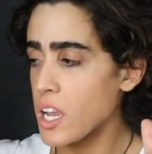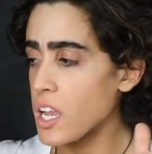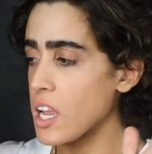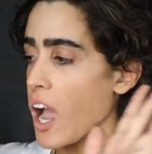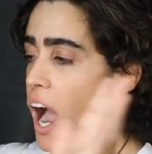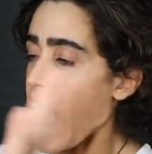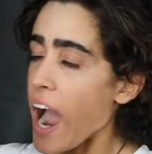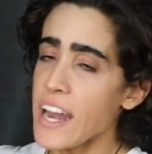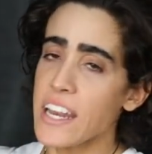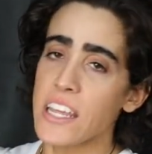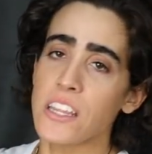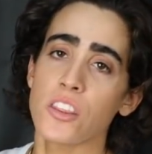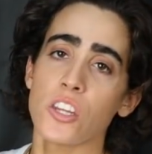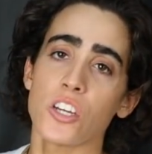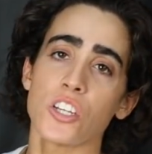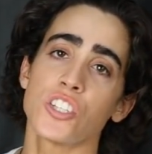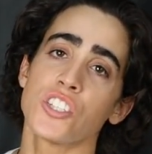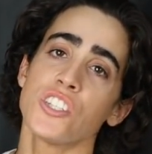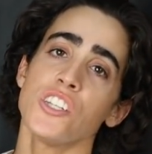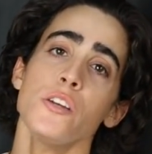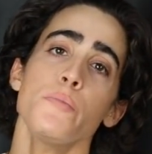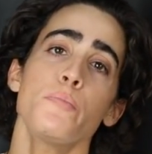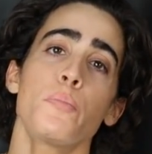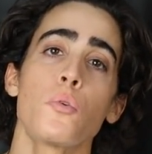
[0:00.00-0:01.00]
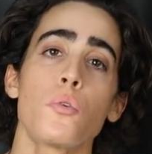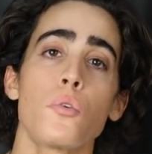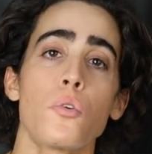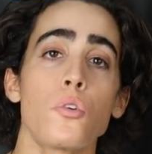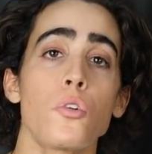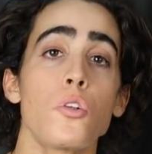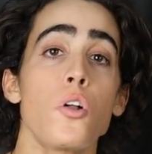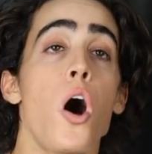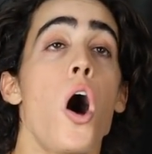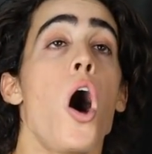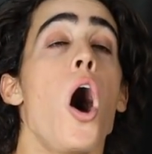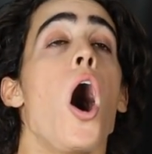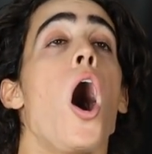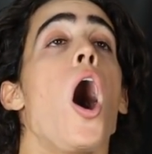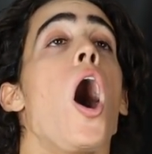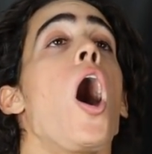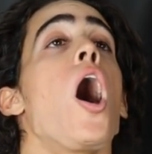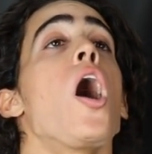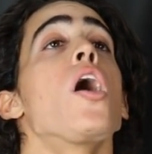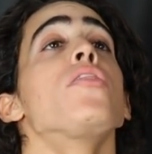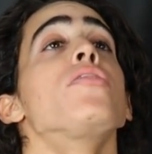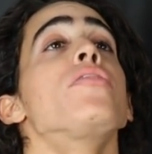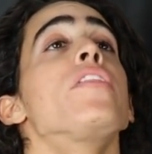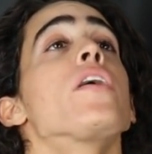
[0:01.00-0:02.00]
guiding the sheeple
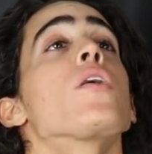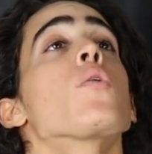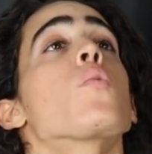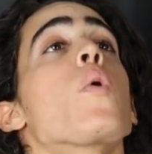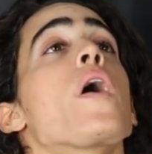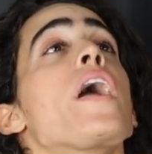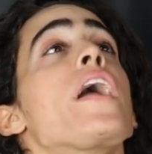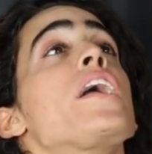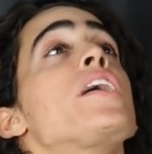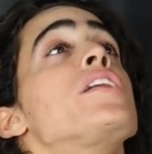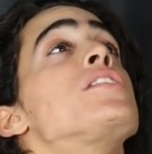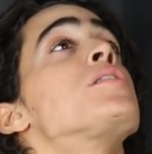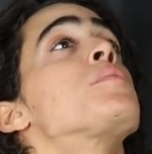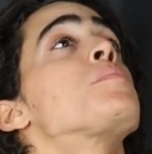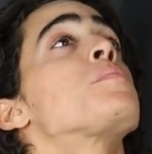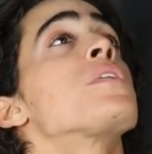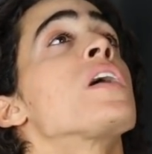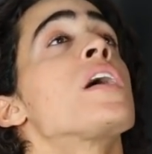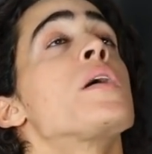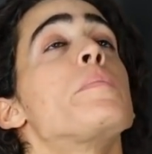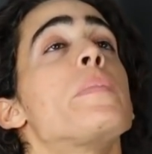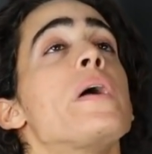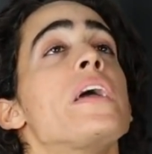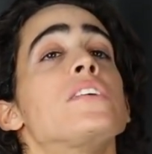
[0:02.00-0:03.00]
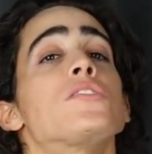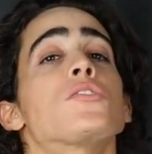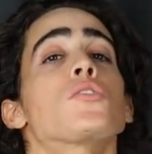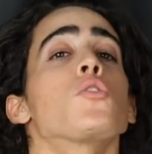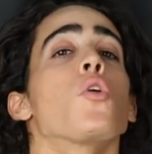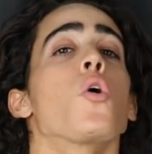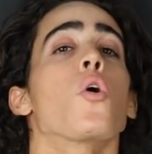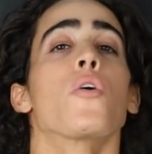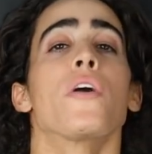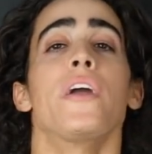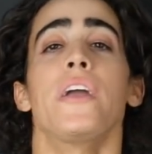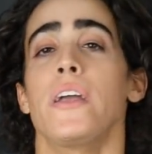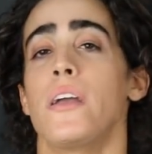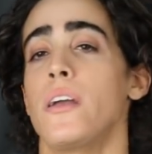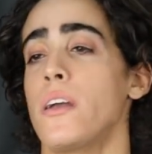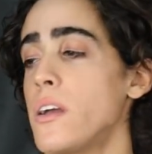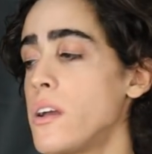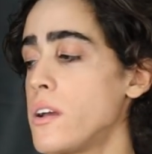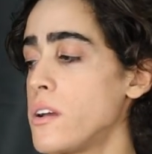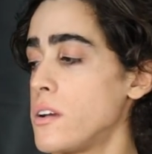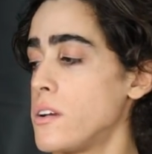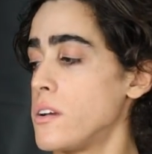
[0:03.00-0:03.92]
on their way to plant-based glory.